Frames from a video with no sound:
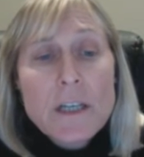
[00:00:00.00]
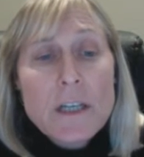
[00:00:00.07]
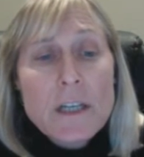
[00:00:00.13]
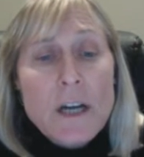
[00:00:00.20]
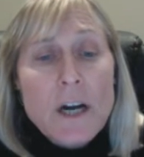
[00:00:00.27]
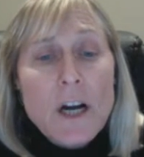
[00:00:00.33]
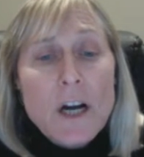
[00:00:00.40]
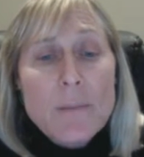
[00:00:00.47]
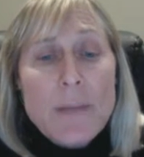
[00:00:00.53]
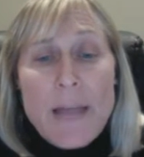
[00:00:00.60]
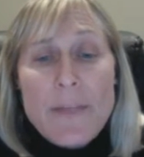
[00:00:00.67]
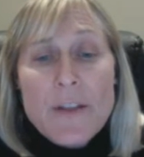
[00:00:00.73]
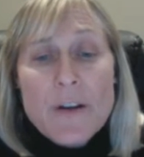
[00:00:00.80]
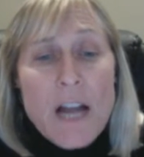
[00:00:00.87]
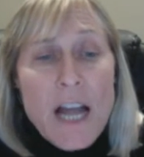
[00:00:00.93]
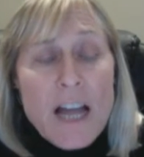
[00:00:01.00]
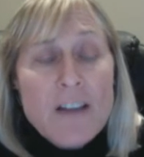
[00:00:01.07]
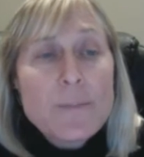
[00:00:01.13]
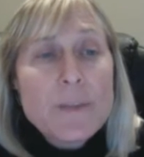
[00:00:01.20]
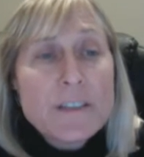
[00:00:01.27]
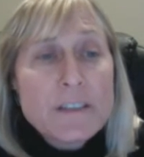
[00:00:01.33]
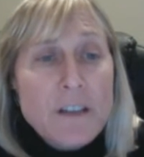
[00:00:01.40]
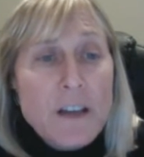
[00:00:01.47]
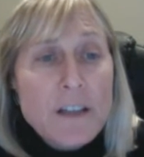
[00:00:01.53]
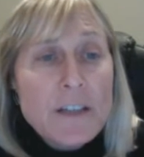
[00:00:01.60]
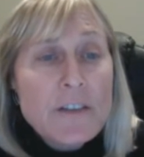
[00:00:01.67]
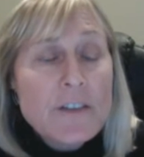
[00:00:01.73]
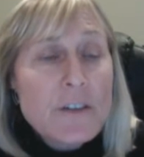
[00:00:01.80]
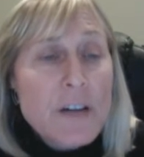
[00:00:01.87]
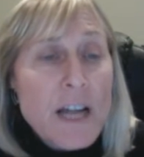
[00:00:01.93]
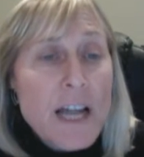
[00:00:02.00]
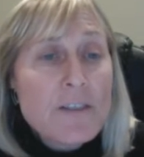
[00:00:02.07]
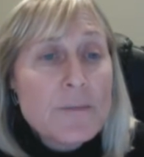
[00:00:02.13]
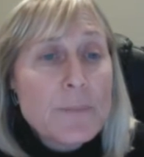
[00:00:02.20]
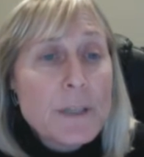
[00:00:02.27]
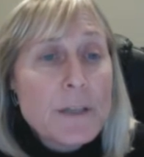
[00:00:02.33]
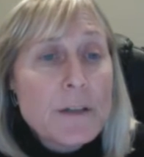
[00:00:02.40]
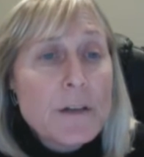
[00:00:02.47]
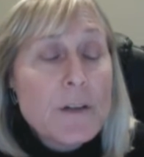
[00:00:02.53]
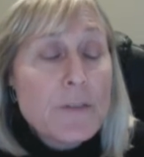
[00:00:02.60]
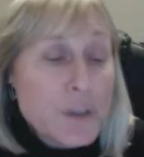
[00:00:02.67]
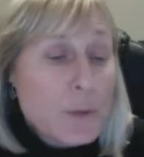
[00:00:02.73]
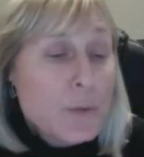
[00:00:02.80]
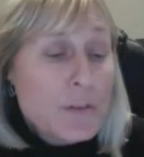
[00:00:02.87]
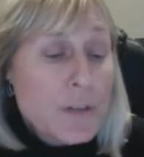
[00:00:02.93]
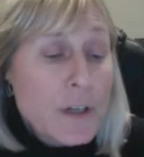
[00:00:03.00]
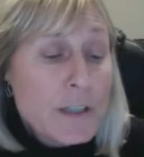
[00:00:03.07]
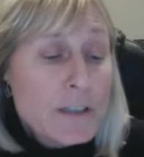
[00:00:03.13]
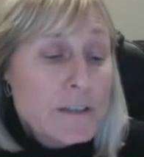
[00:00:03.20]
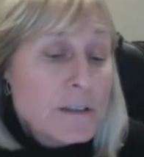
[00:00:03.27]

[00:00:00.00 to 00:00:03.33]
And there have been studies, there have been a few studies.